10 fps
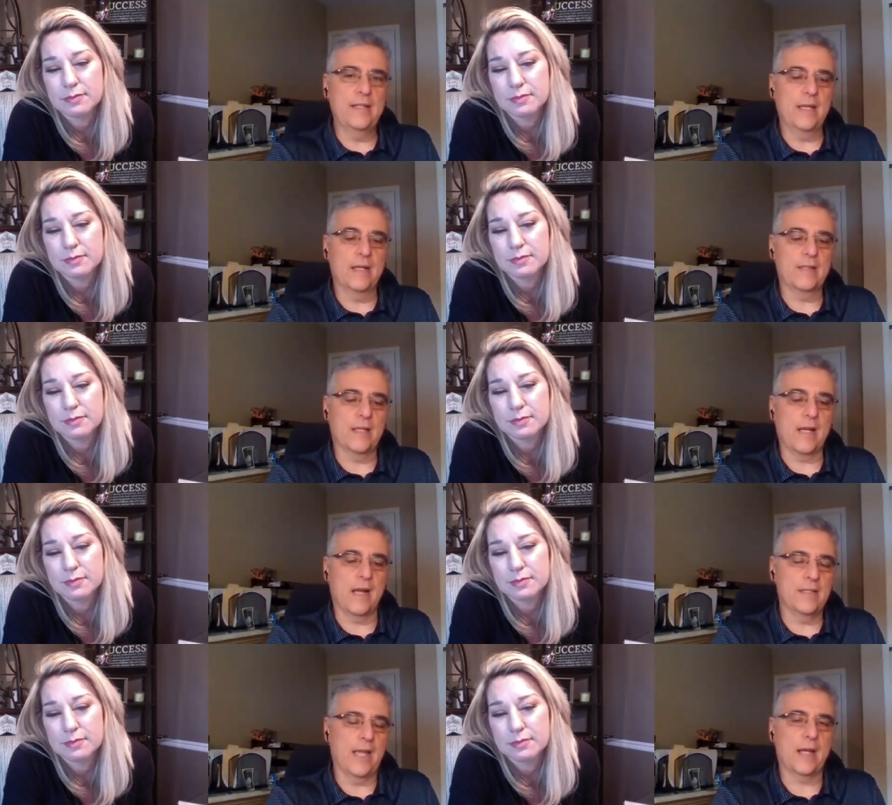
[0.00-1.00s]
Speaker 1: idea to
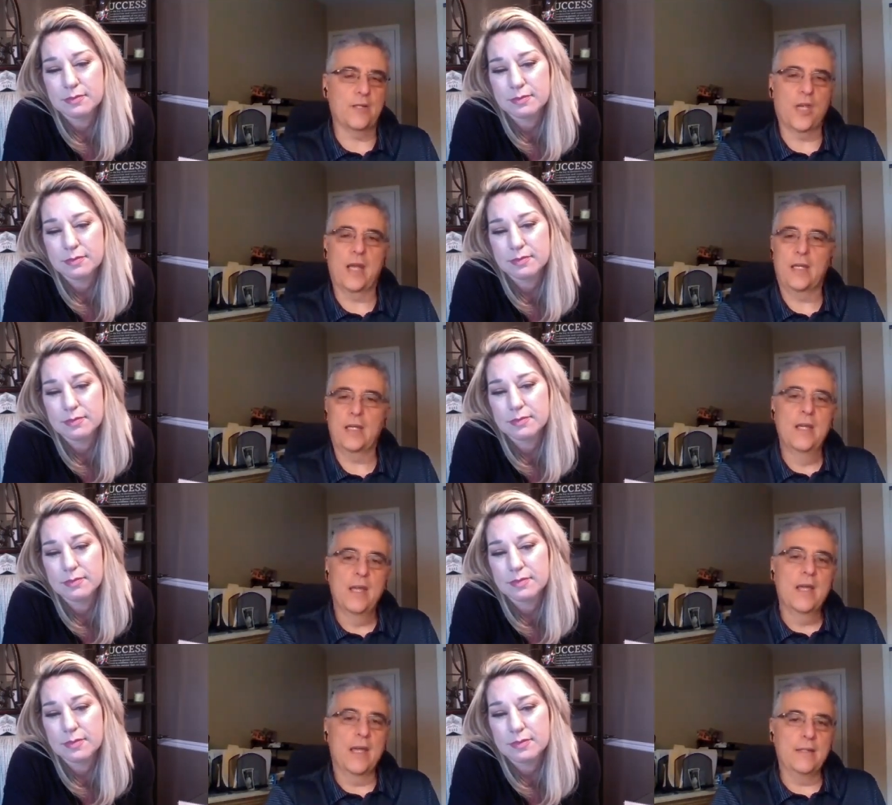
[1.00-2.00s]
contact Jenny
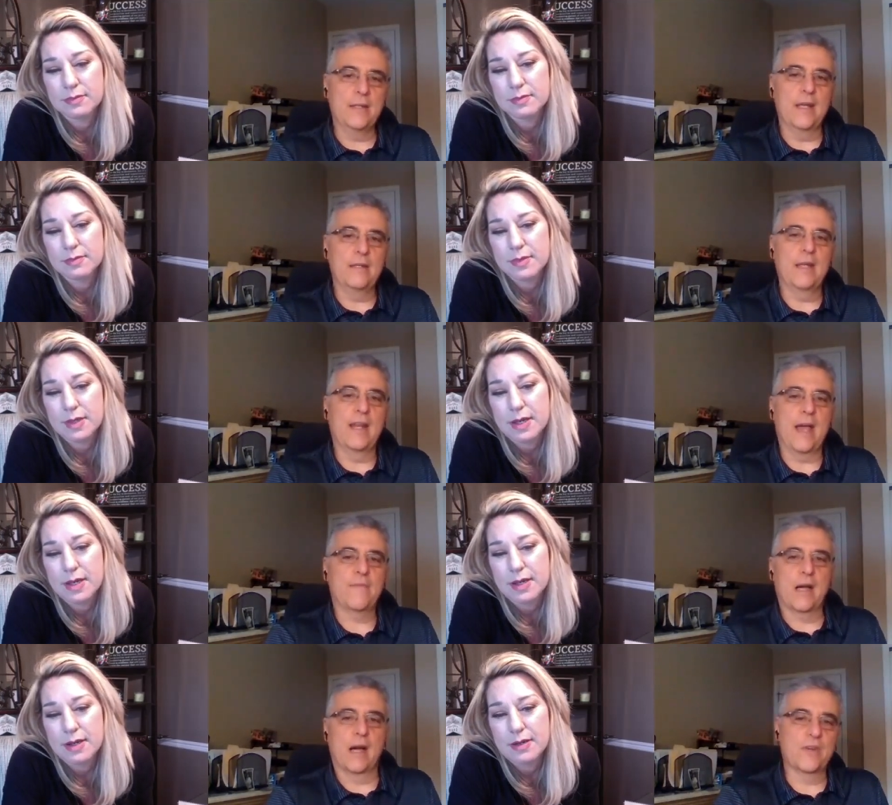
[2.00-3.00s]
and and and
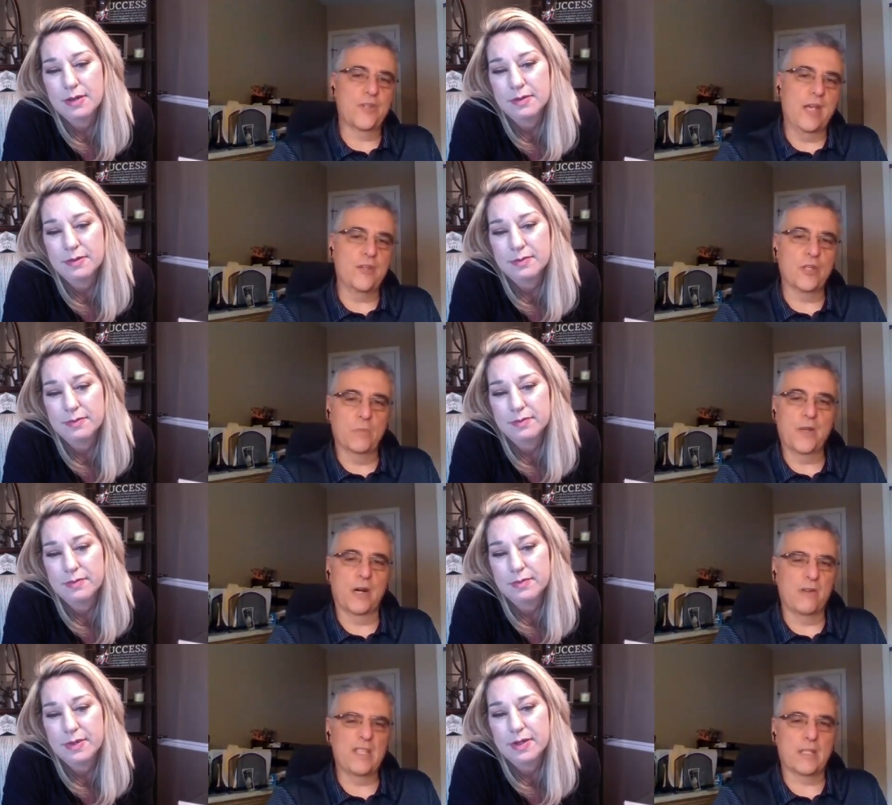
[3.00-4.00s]
have a conversation
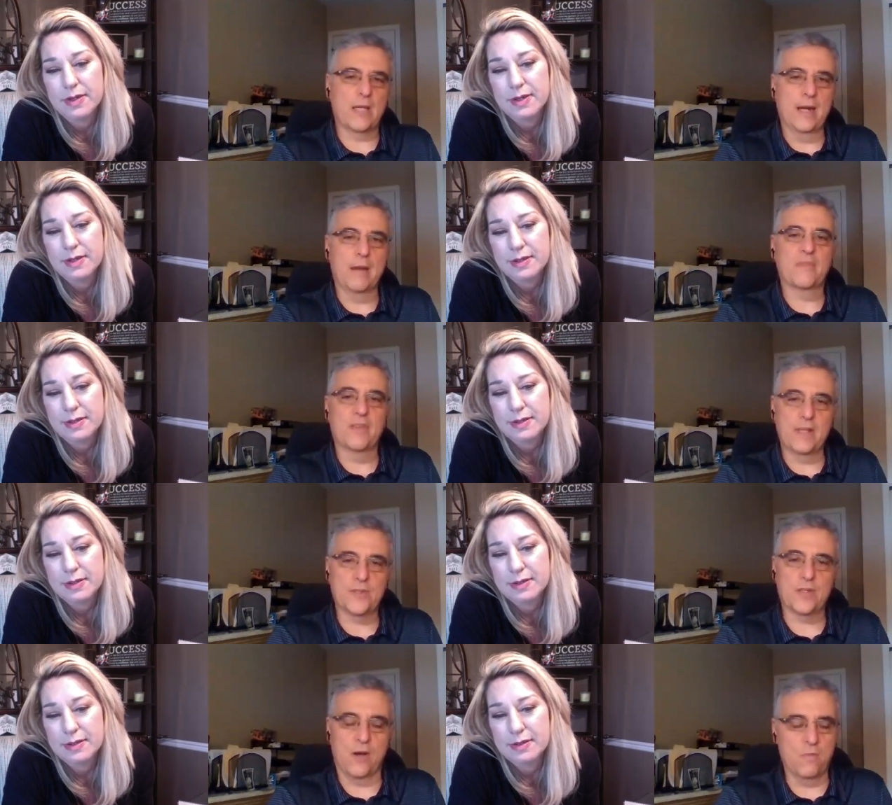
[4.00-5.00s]
with her and sign up for
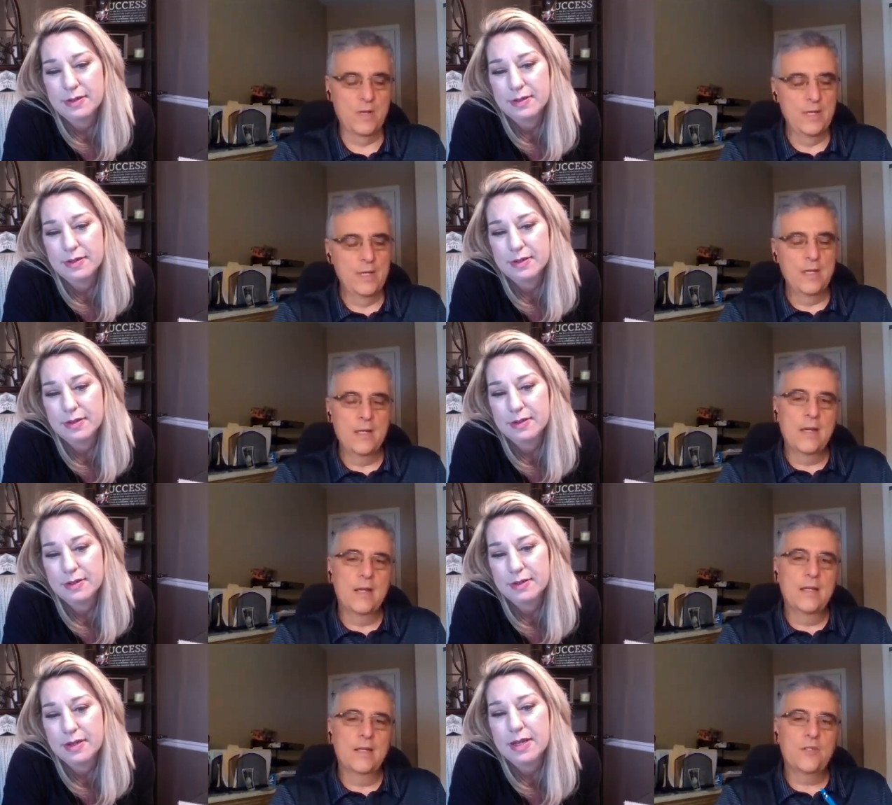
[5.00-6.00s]
this. So,
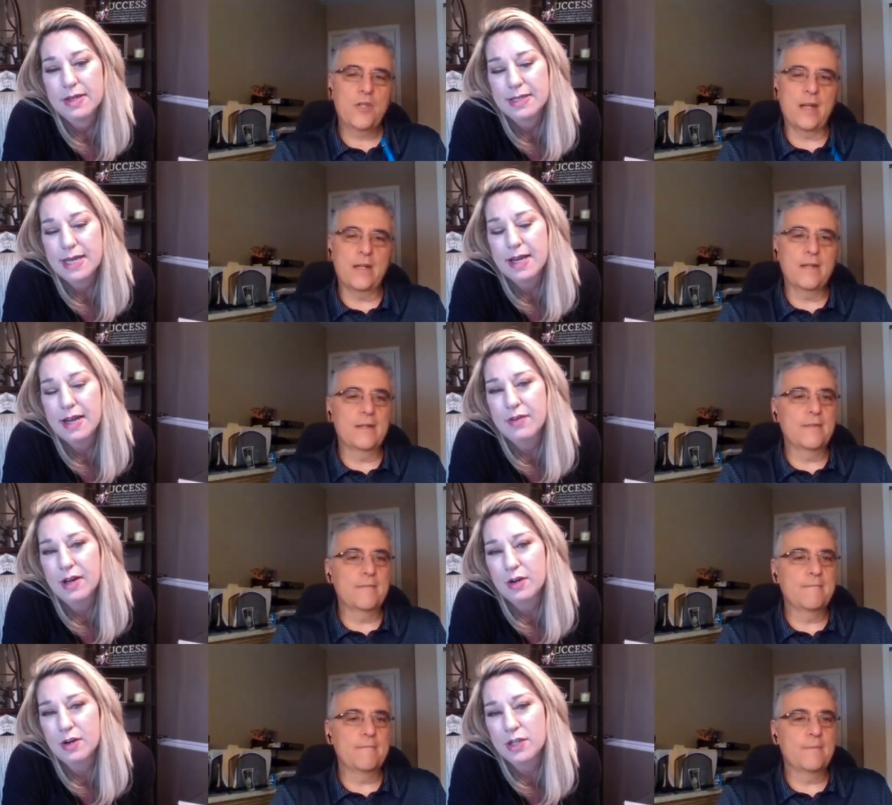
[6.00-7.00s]
Speaker 2: Dan, I've got a
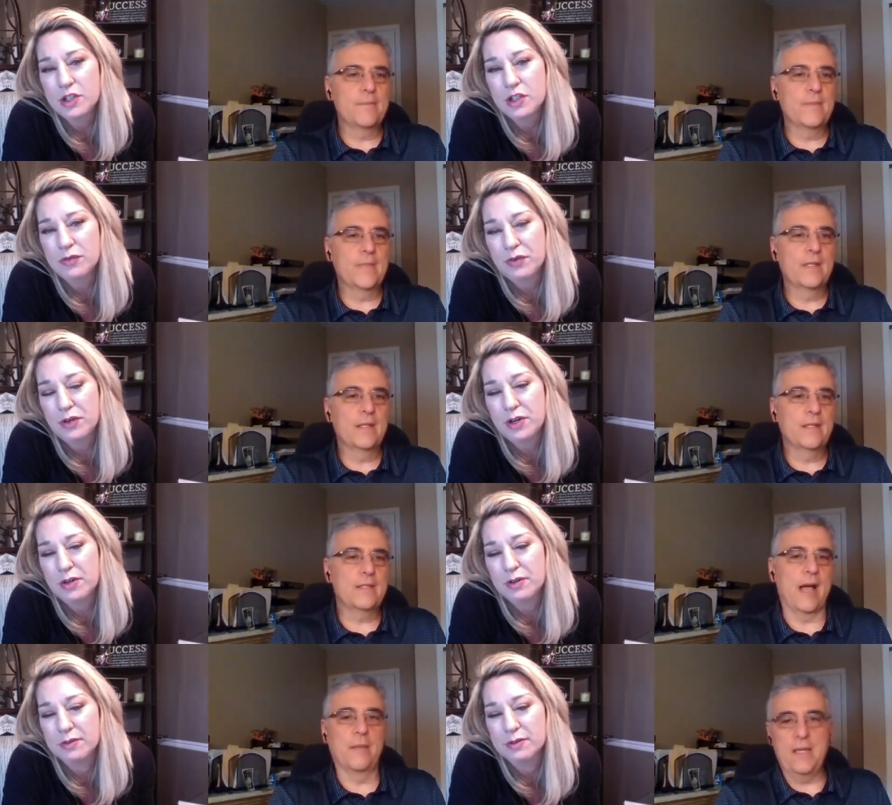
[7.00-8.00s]
question for you.
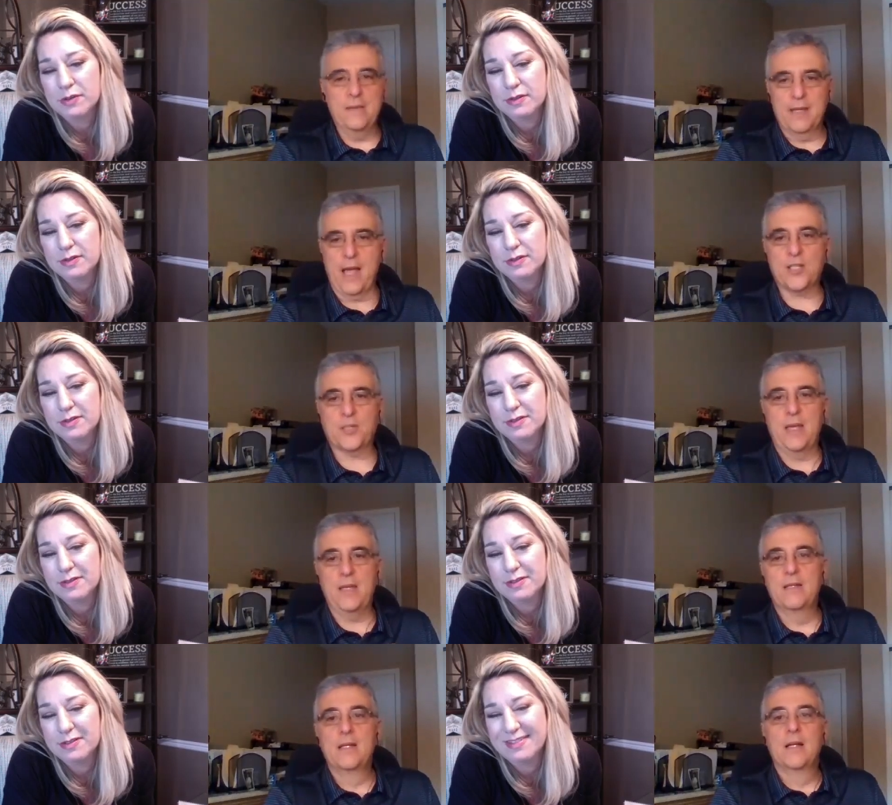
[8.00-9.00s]
Speaker 1: Tell me, ask
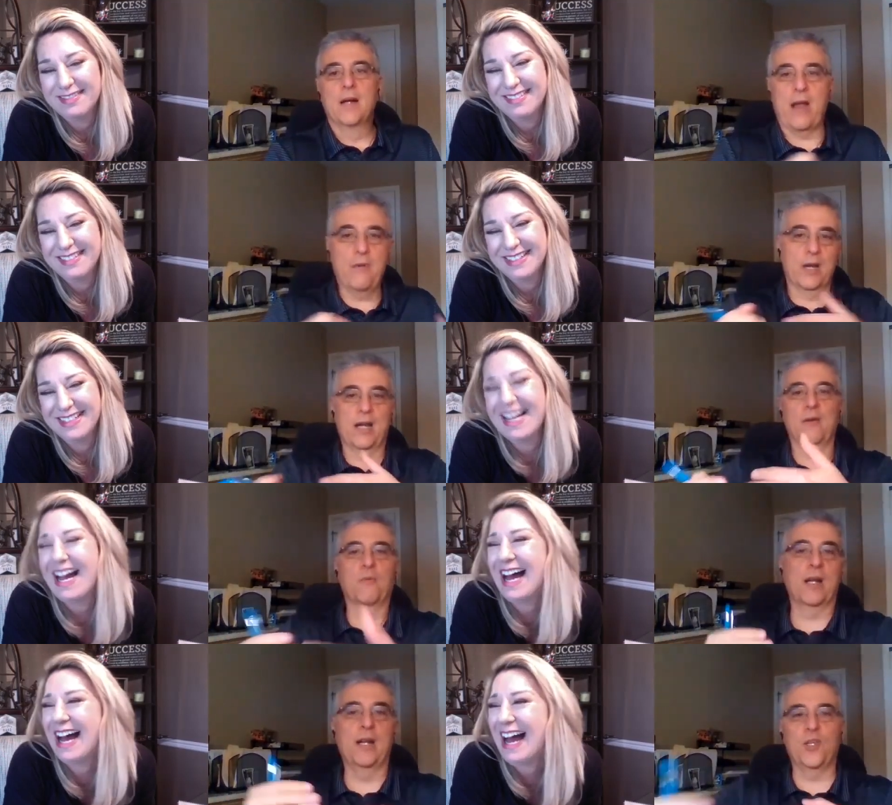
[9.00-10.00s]
me. All right, we're
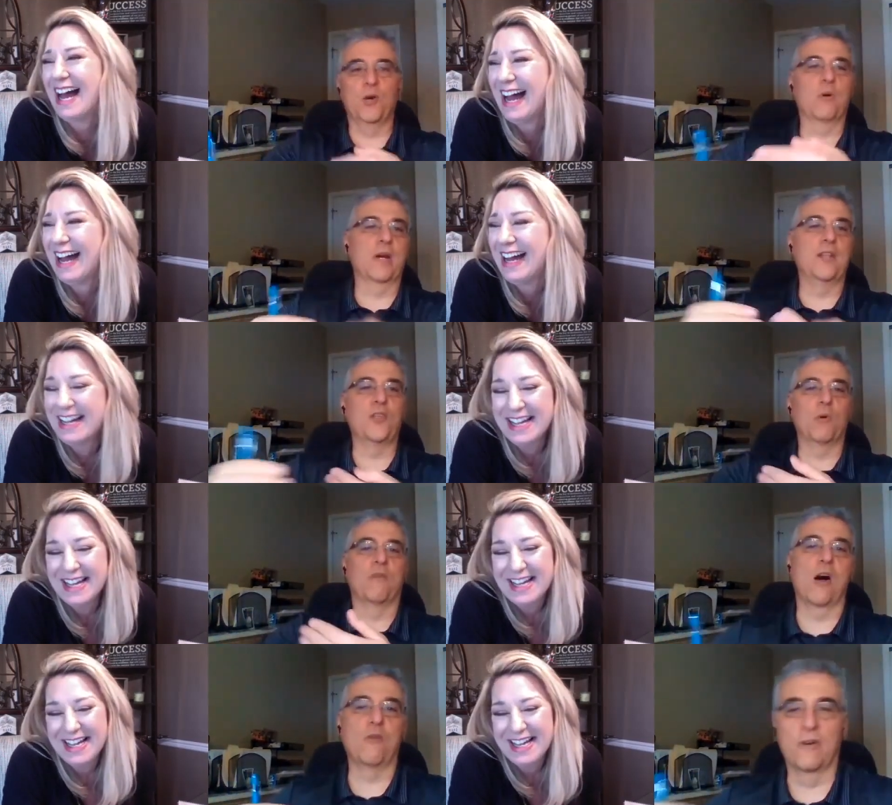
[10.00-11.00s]
gonna we're gonna do we're gonna
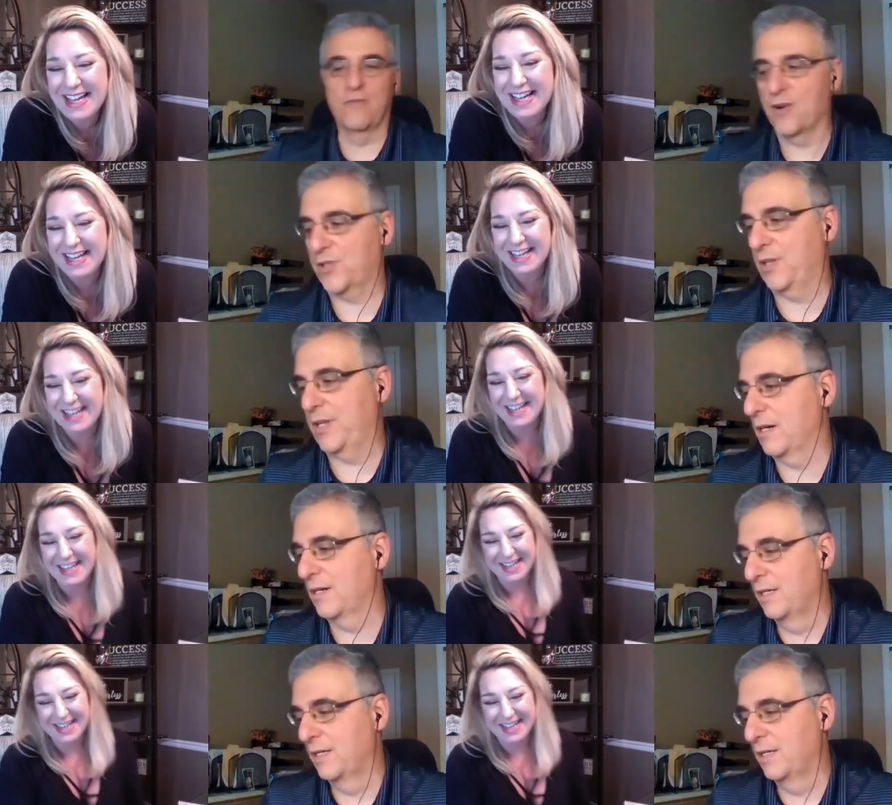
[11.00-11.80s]
do a role reversal here.